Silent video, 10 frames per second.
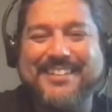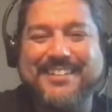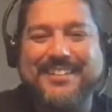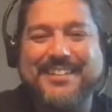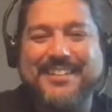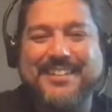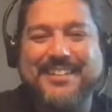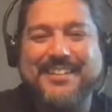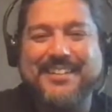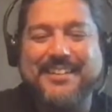
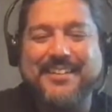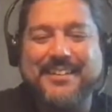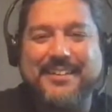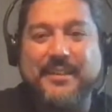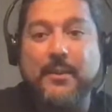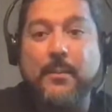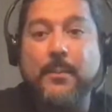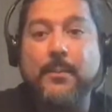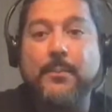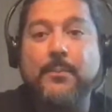
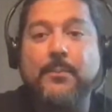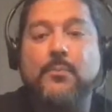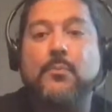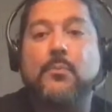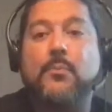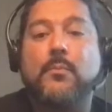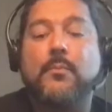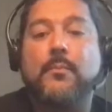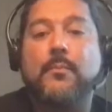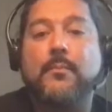
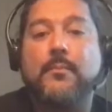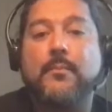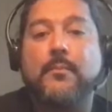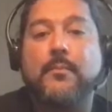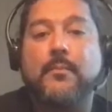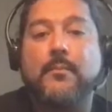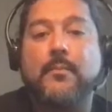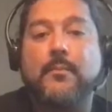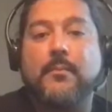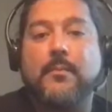
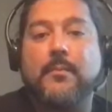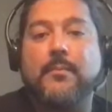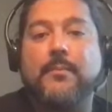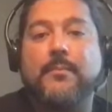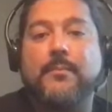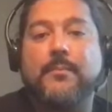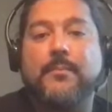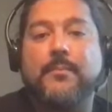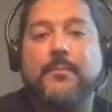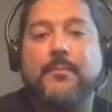
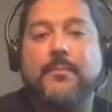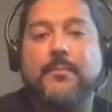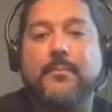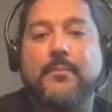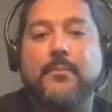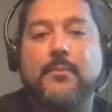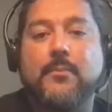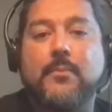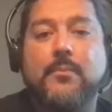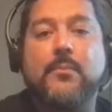
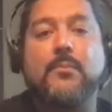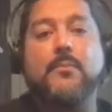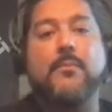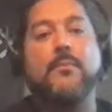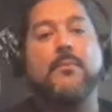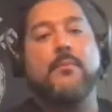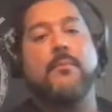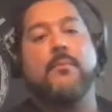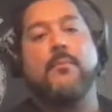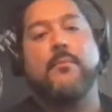
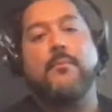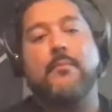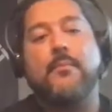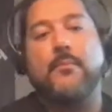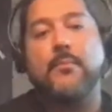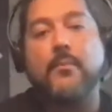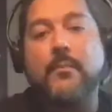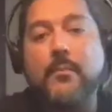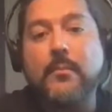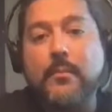(silent)